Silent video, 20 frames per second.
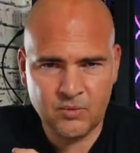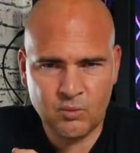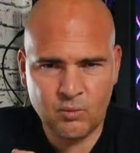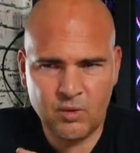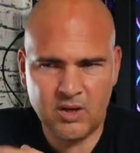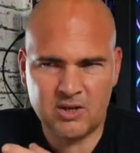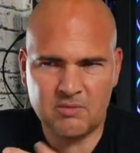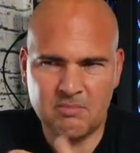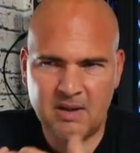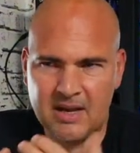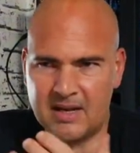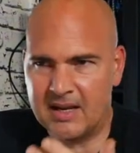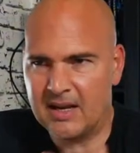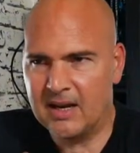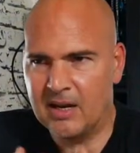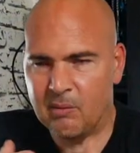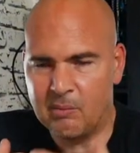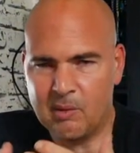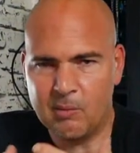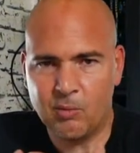which made it a
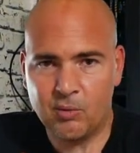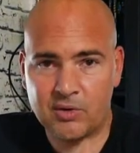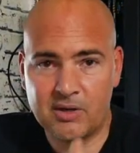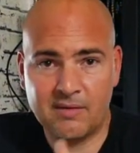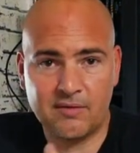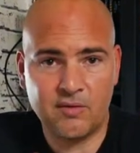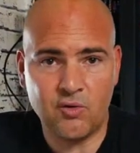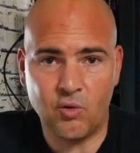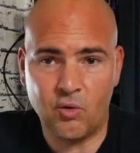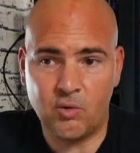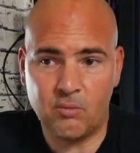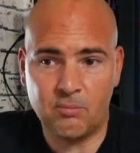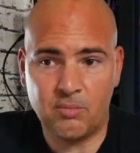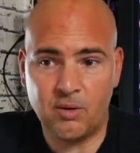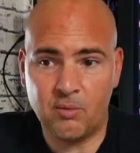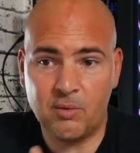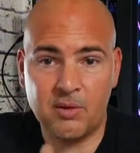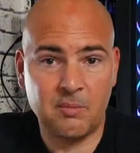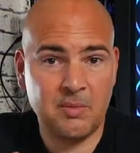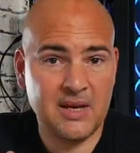little bit more difficult.
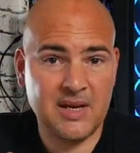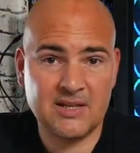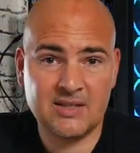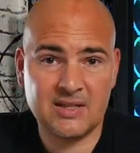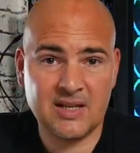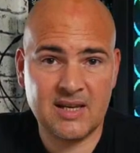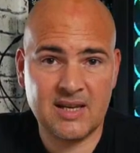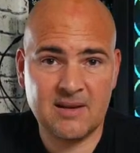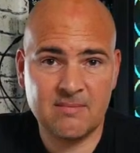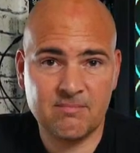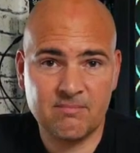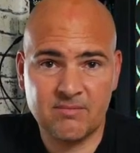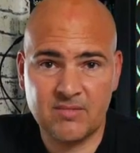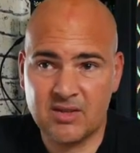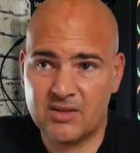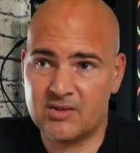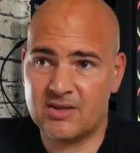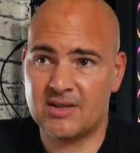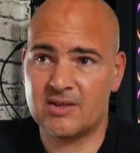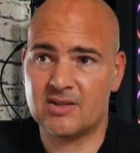But with a PC,
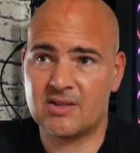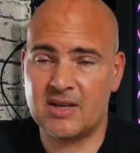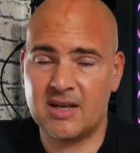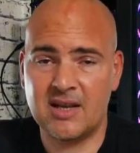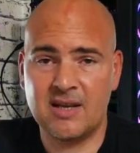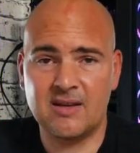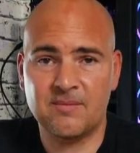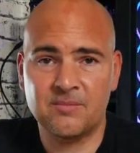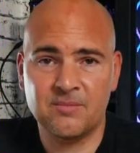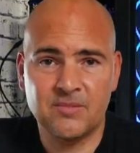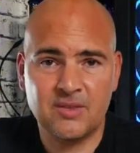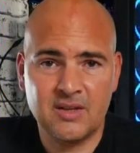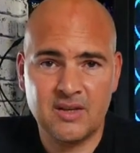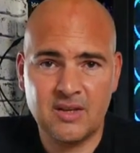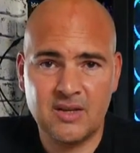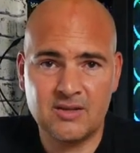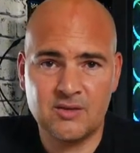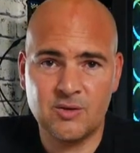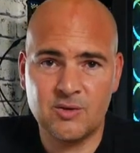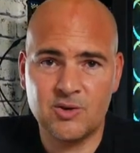essentially,
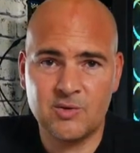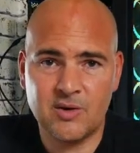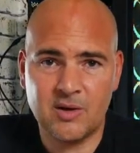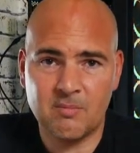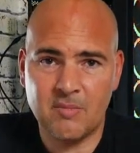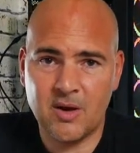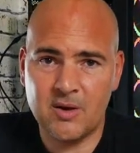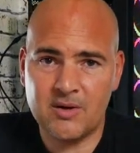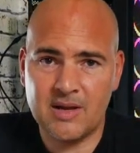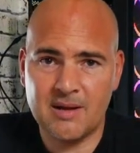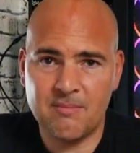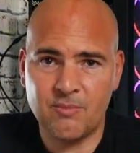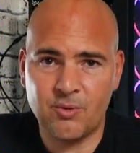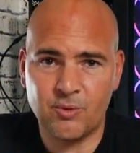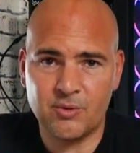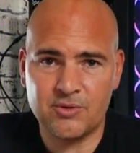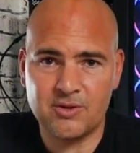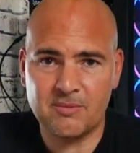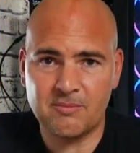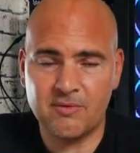as long as you had a modem
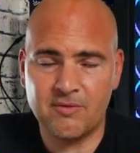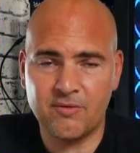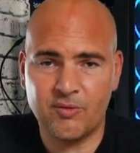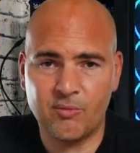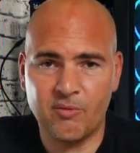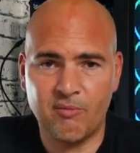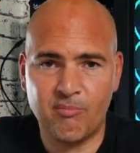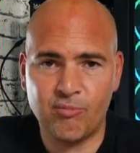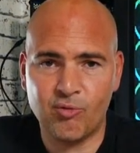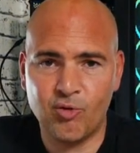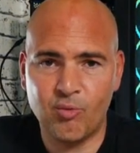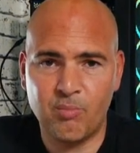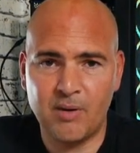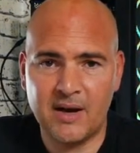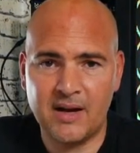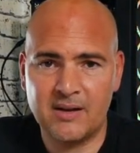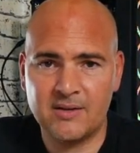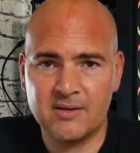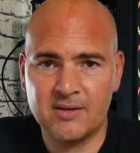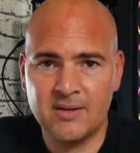or some form of
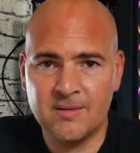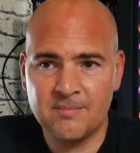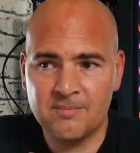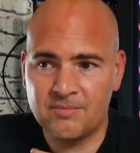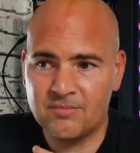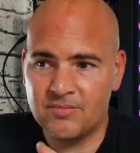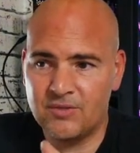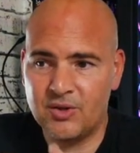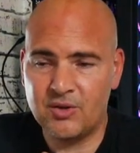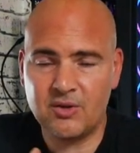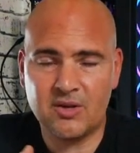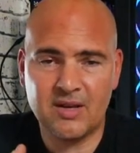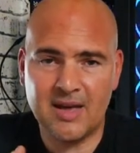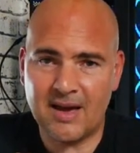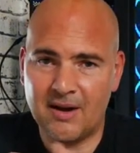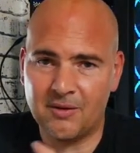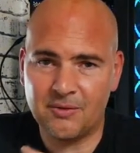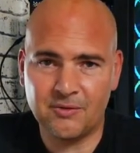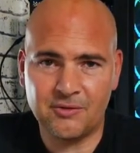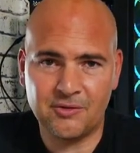broadband, you could
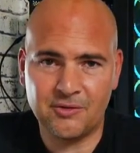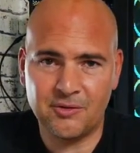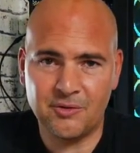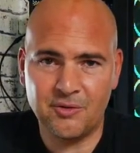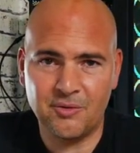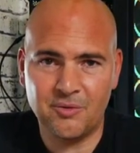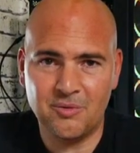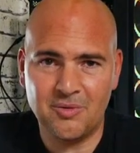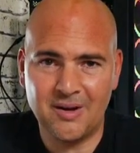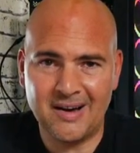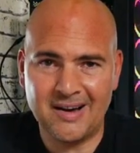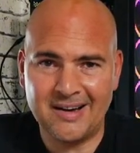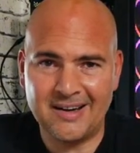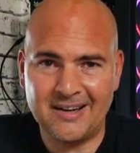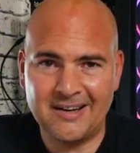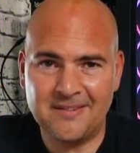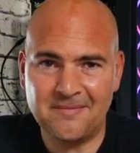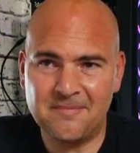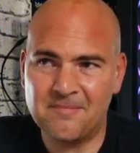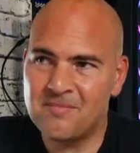get onto
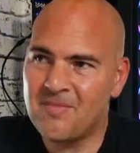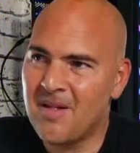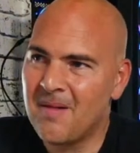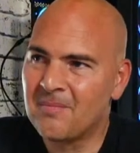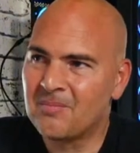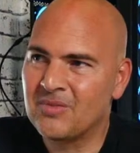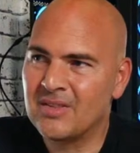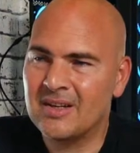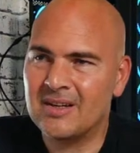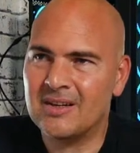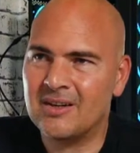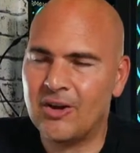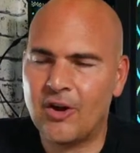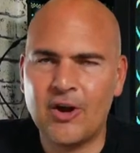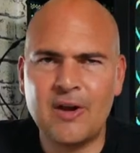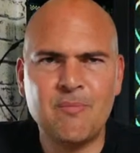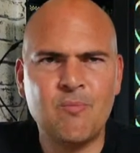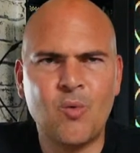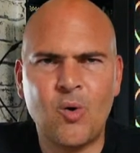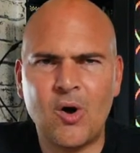
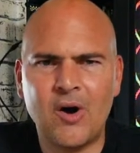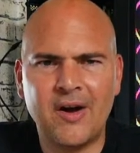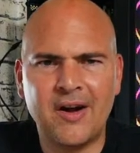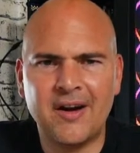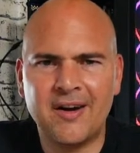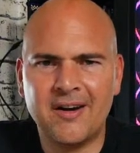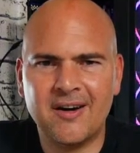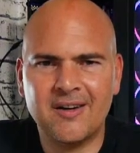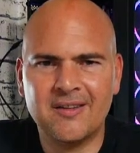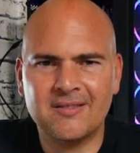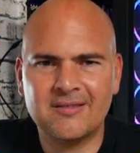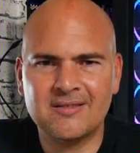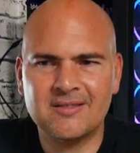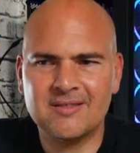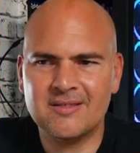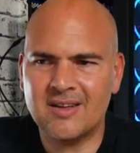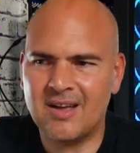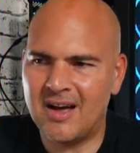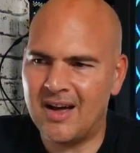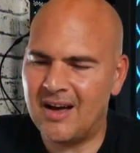LimeWire,
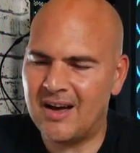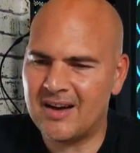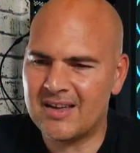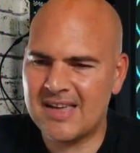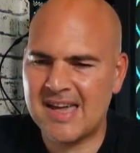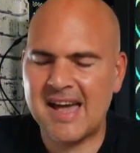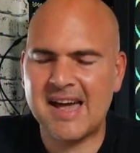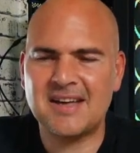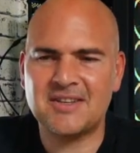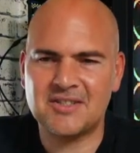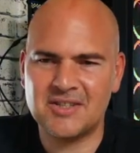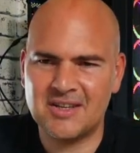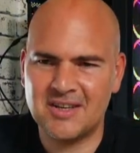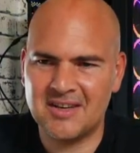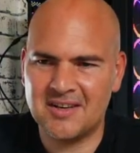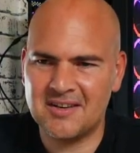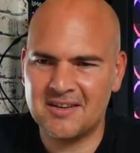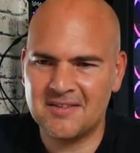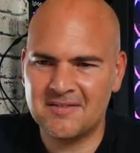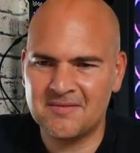
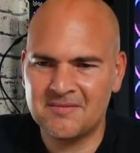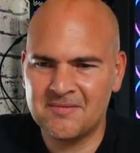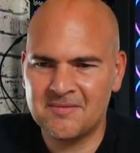Kazaa,